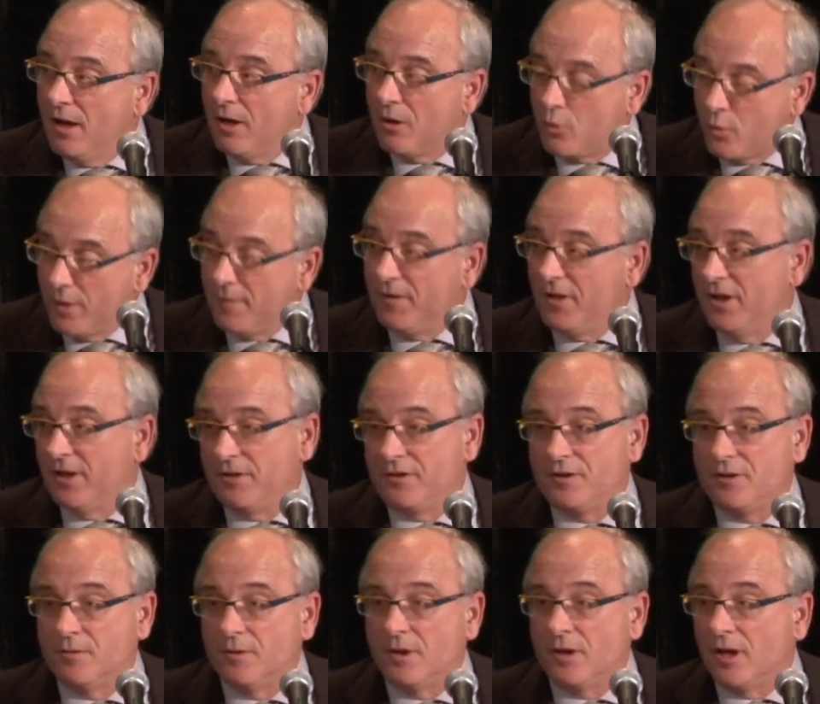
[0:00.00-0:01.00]
equivalent
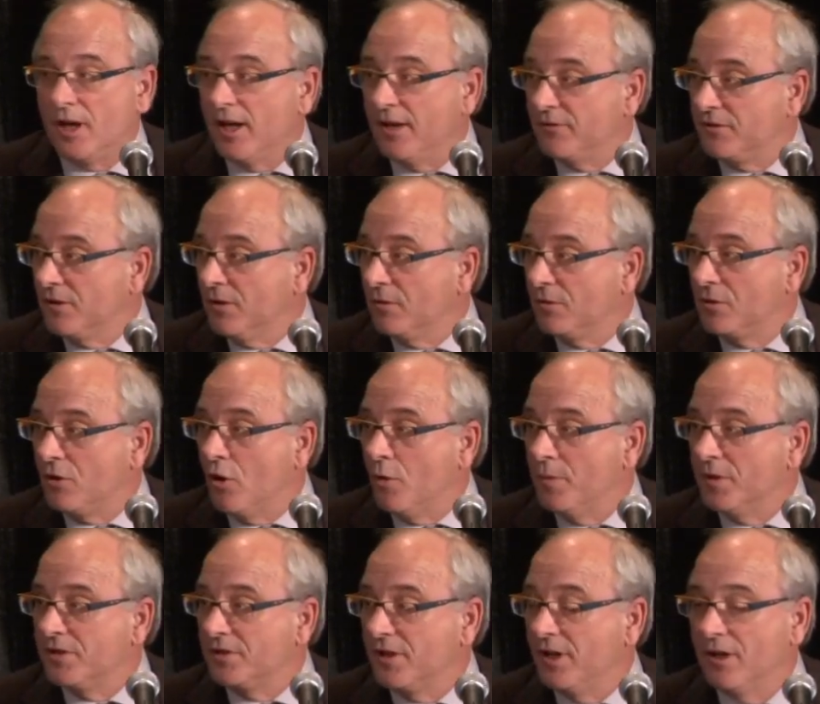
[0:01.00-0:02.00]
to a Glasgow
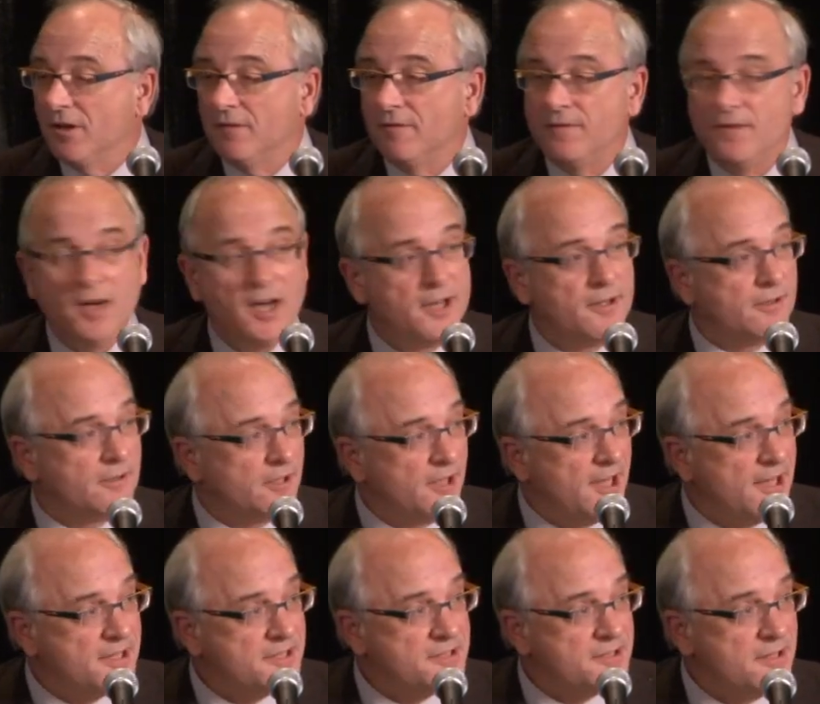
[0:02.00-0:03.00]
Coma scale of 9 or
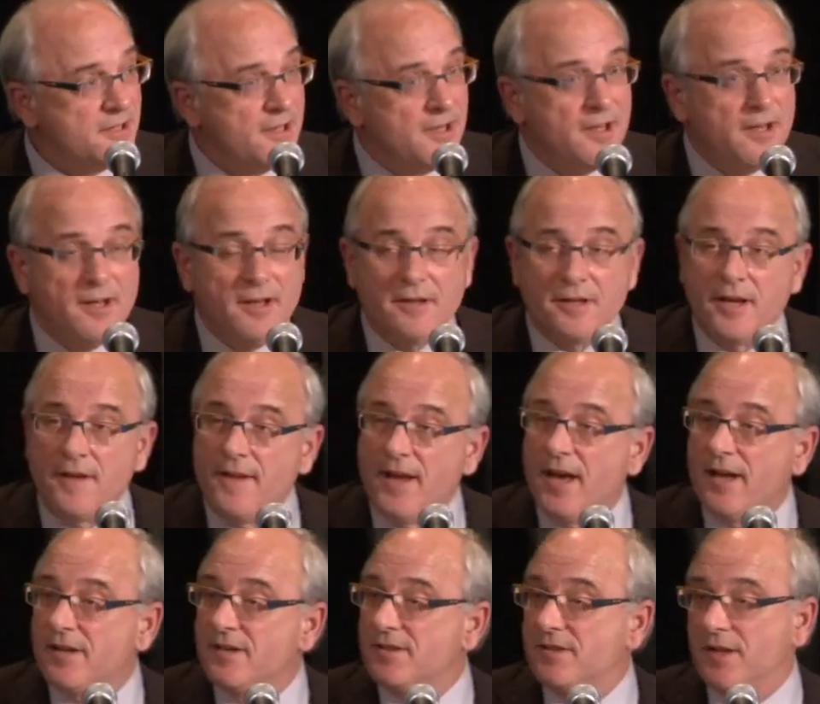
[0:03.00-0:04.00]
less, then
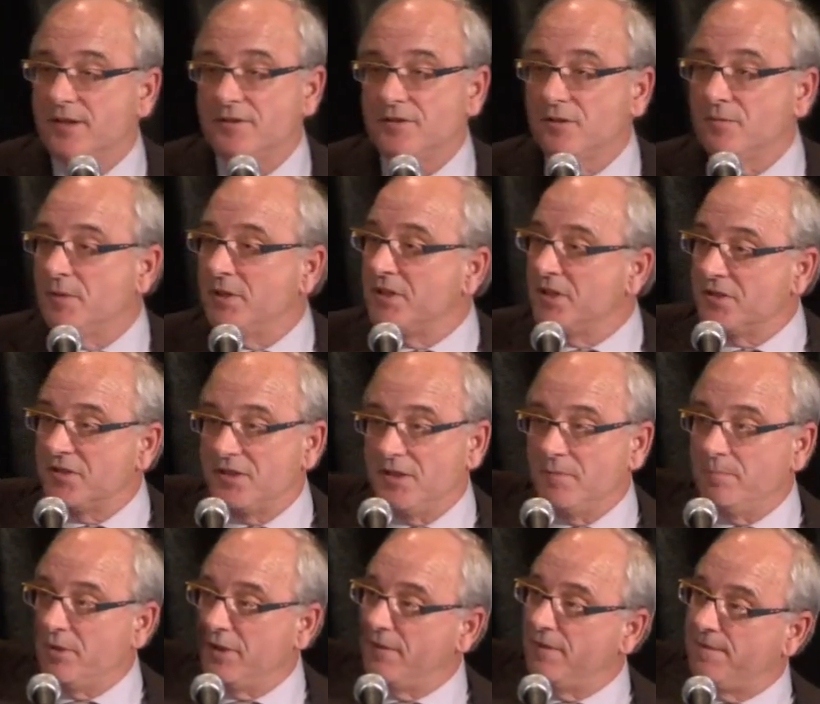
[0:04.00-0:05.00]
that assessor would just
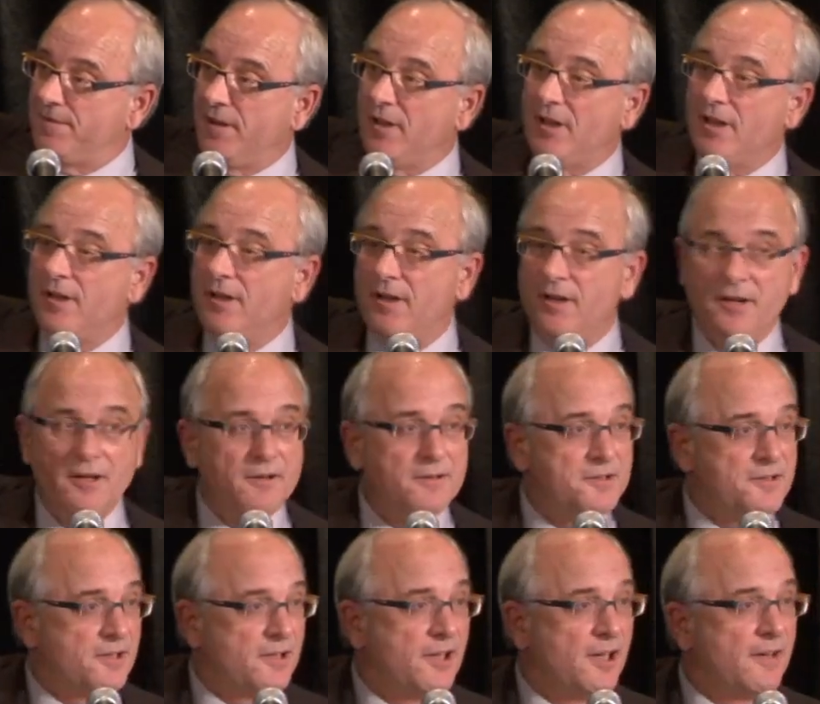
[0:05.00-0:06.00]
simply fill in the
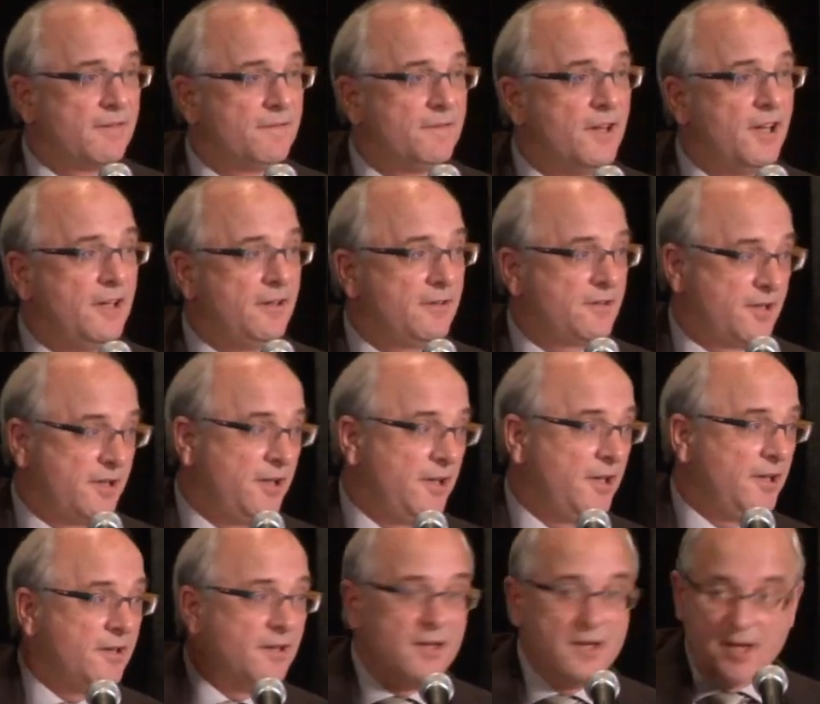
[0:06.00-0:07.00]
OCF
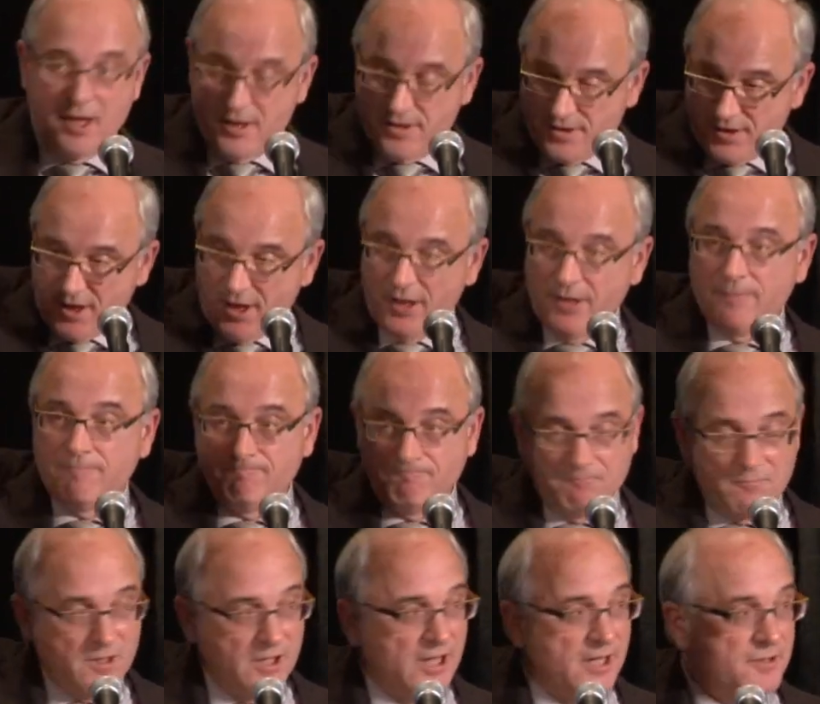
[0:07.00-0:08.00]
19 and say,
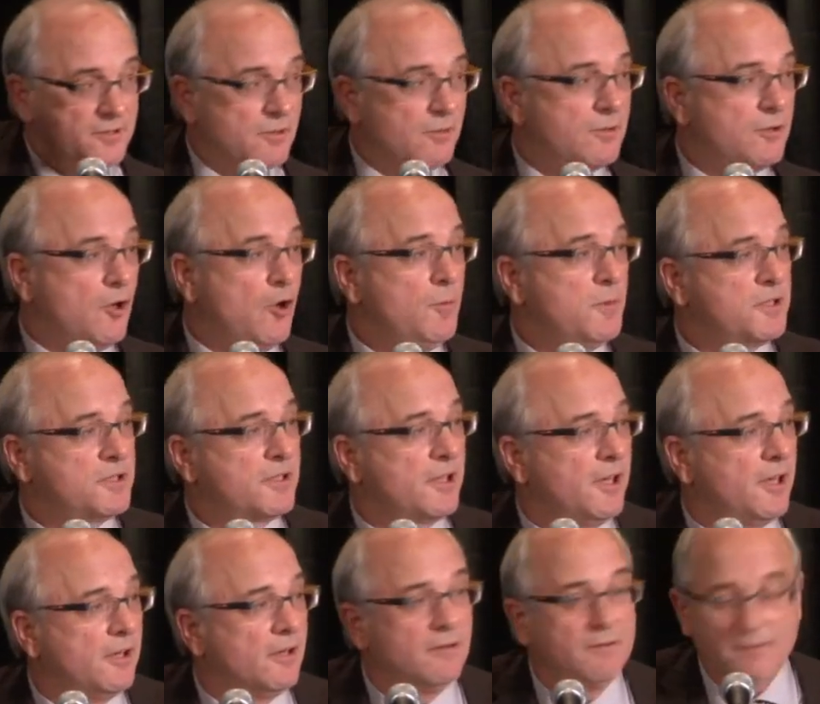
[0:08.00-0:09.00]
Glasgow Coma
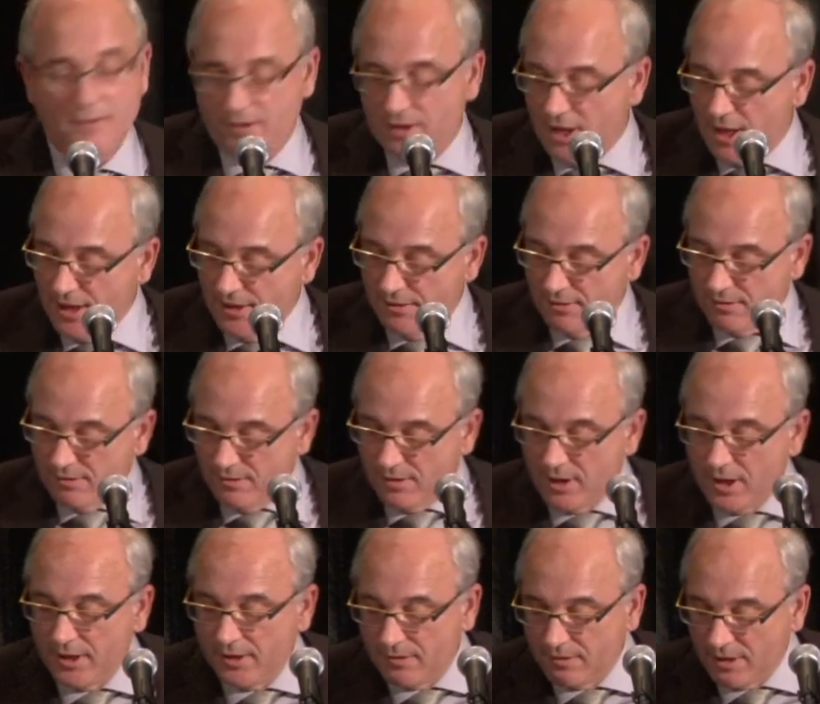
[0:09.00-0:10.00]
scale, 9 or,
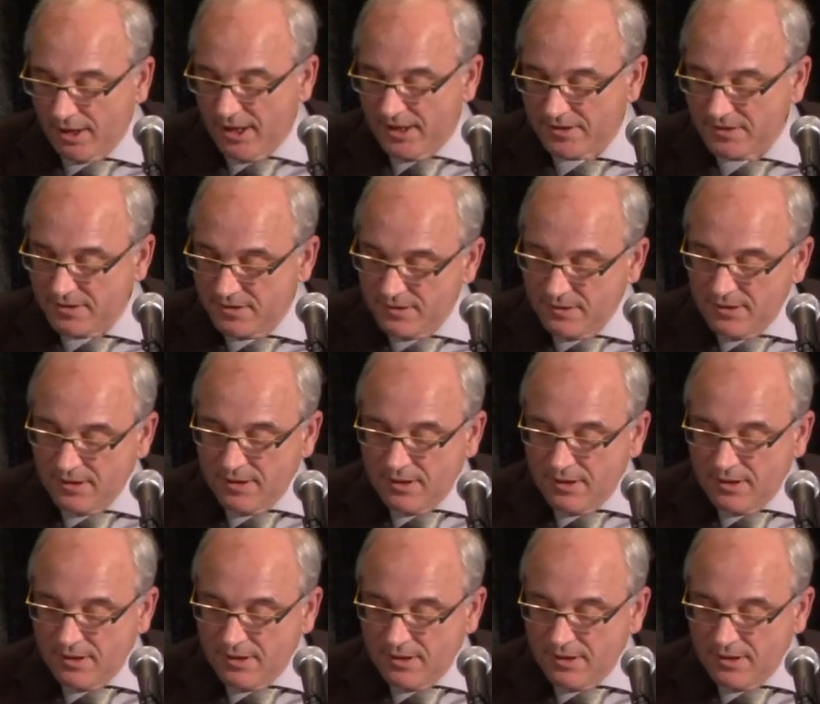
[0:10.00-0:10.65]
nine or less.